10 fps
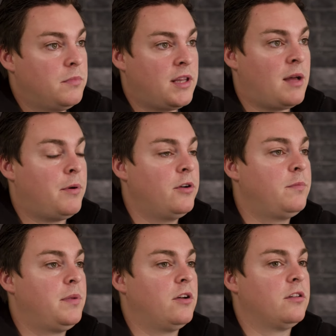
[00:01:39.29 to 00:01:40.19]
at that point
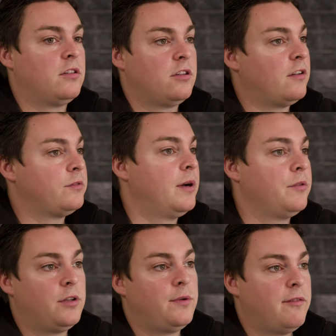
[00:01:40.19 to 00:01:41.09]
because the software
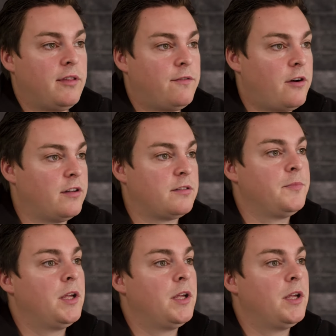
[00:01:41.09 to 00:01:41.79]
was doing everything for us.